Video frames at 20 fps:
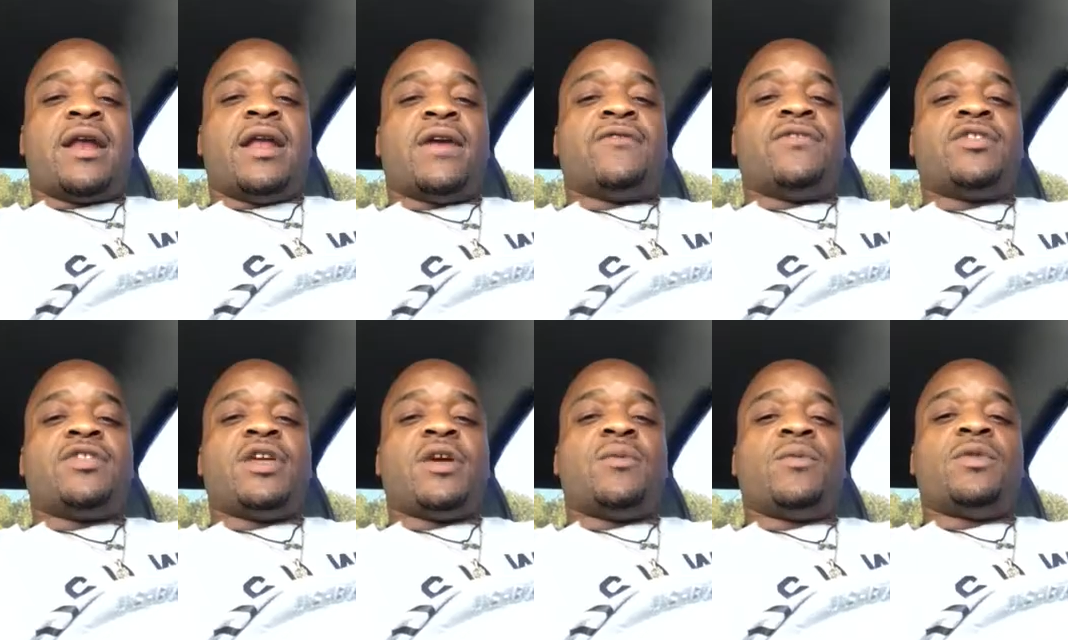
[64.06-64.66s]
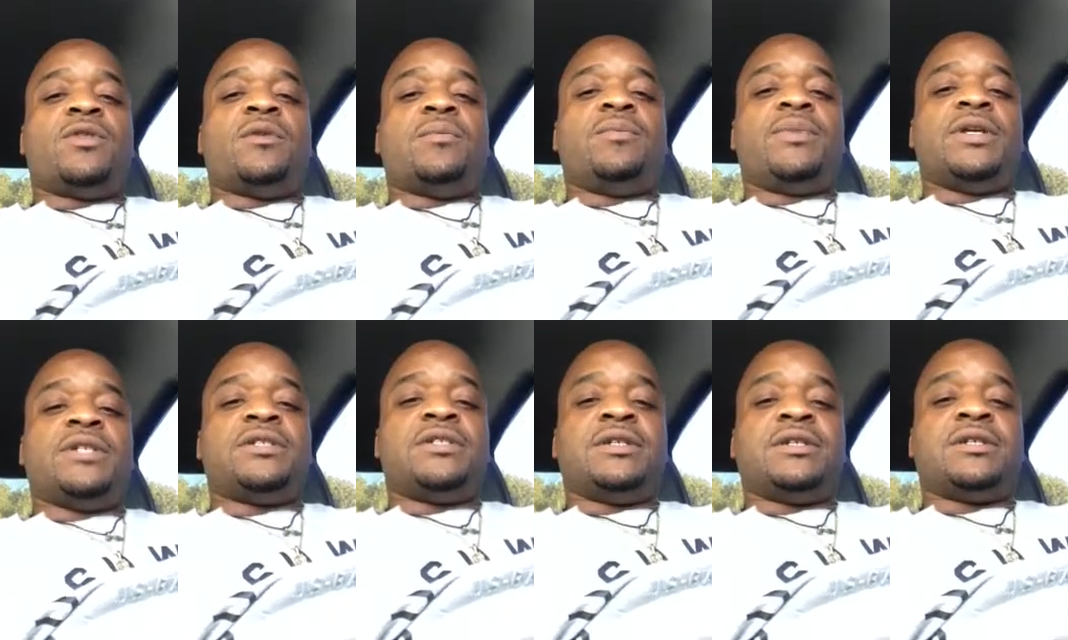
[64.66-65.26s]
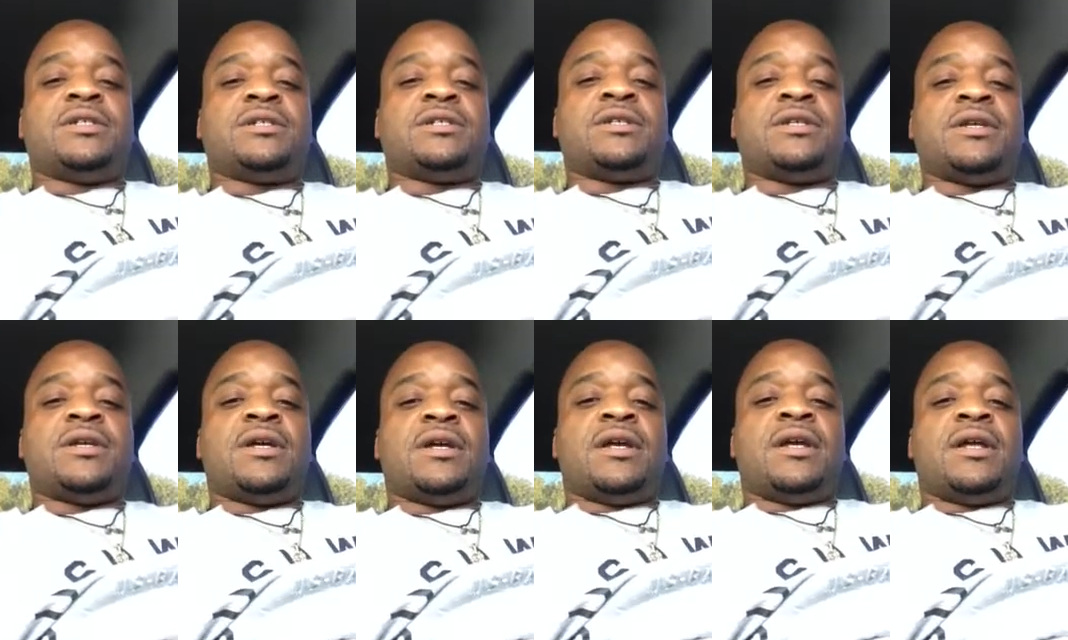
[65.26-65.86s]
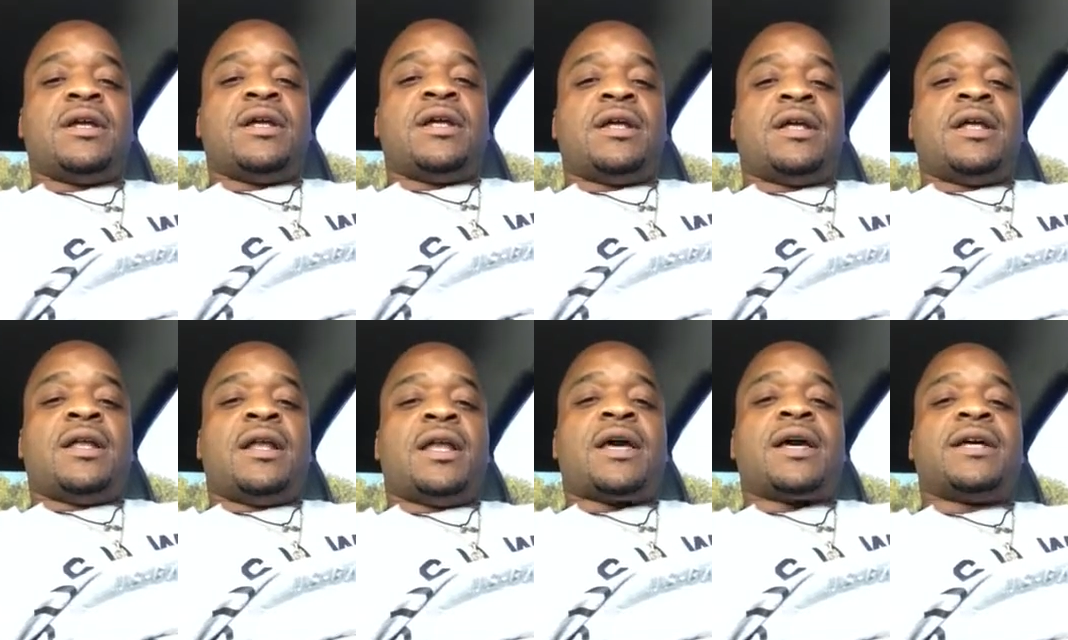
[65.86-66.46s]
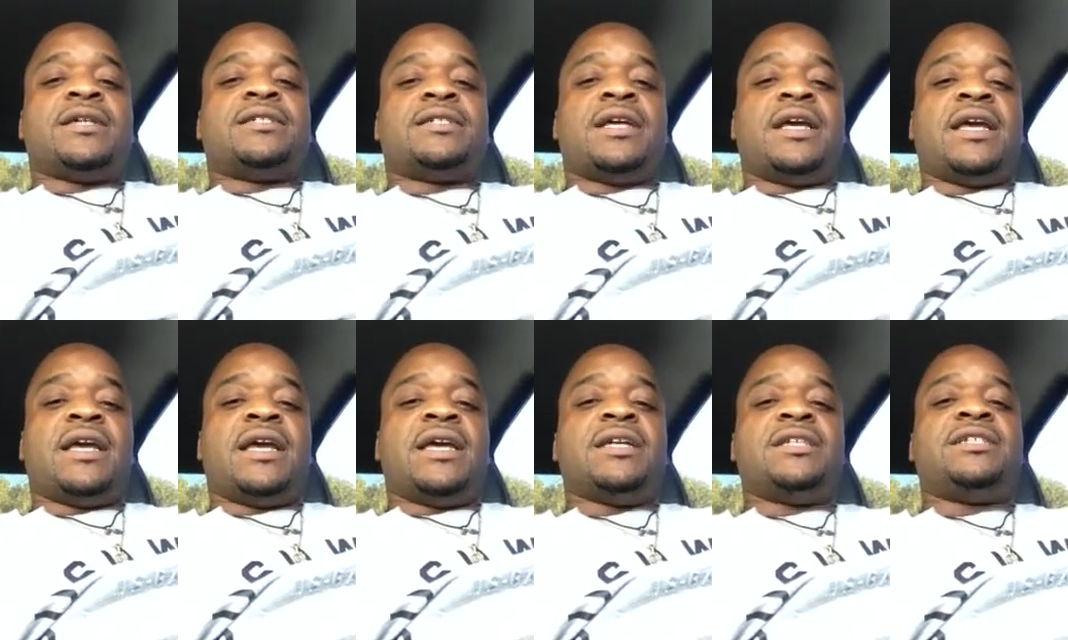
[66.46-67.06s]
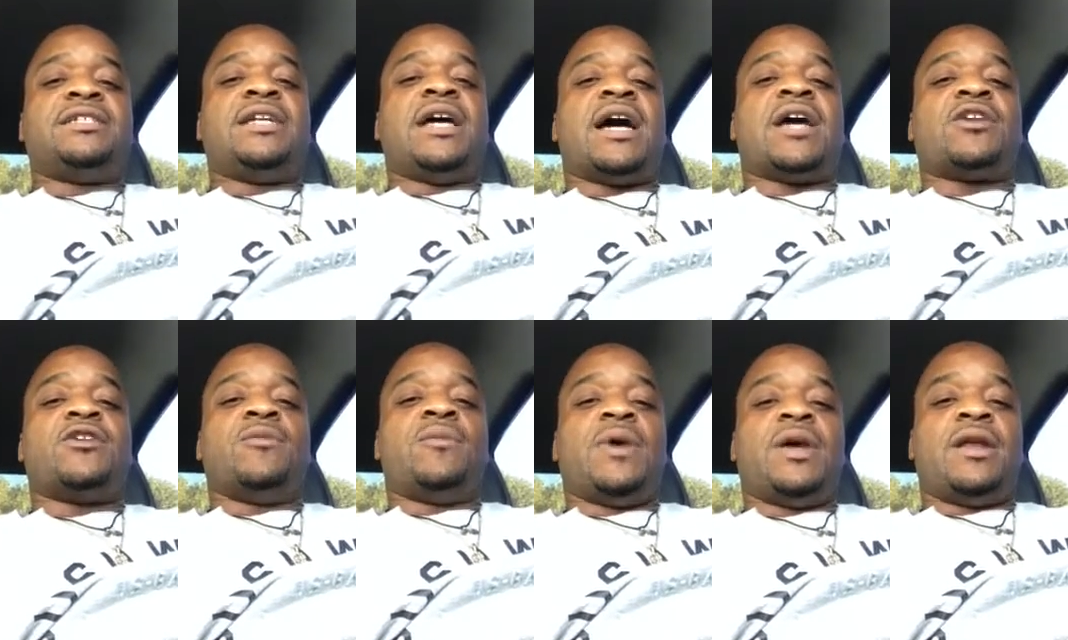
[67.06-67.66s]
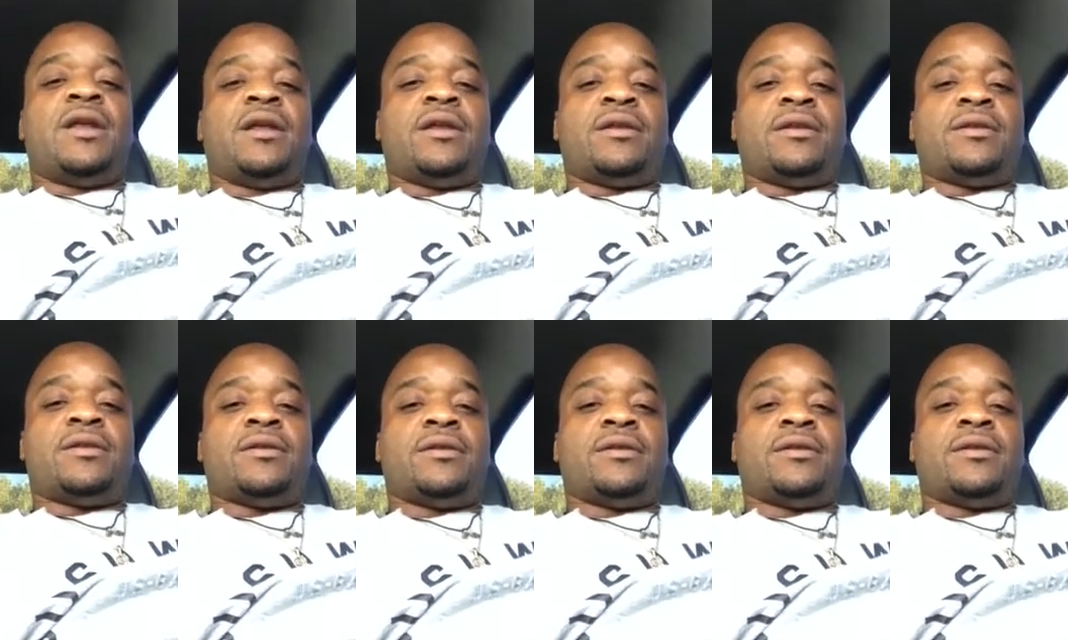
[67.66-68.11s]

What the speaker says: and everything with the business, like I say, is documented.